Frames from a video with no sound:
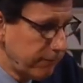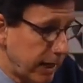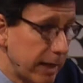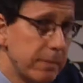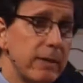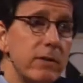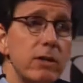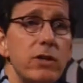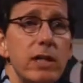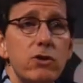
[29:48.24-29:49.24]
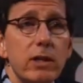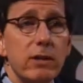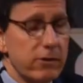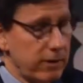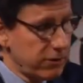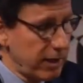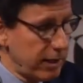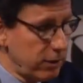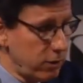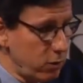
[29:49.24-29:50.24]
I believe in the teachings that
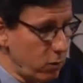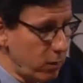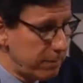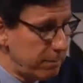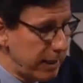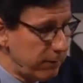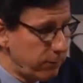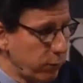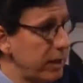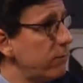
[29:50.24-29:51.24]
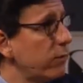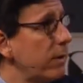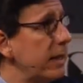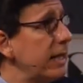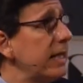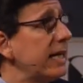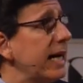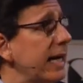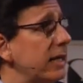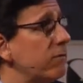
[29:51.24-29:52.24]
set you and me free from any
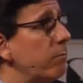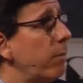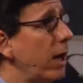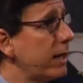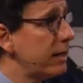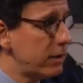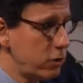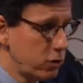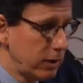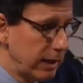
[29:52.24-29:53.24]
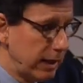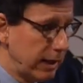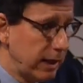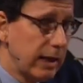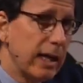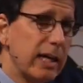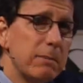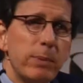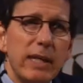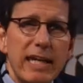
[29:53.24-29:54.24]
kind of bondage
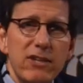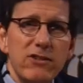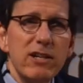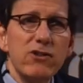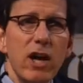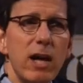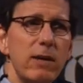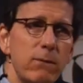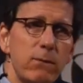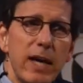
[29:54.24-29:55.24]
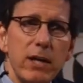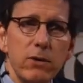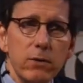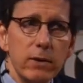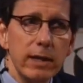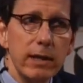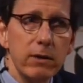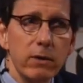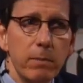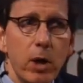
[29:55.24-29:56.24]
and place us unfettered
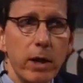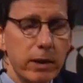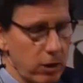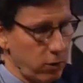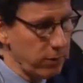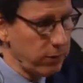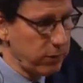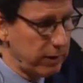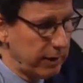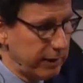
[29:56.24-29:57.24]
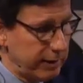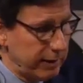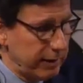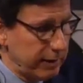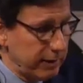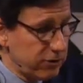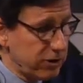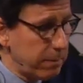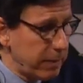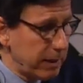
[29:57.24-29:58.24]
here upon the earth the
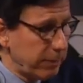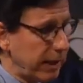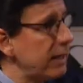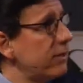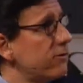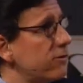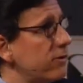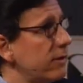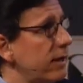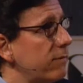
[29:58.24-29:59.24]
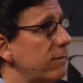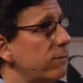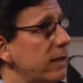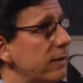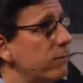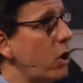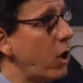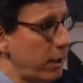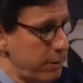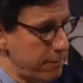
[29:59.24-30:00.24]
stepping place of the feet of
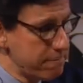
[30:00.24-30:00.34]
God.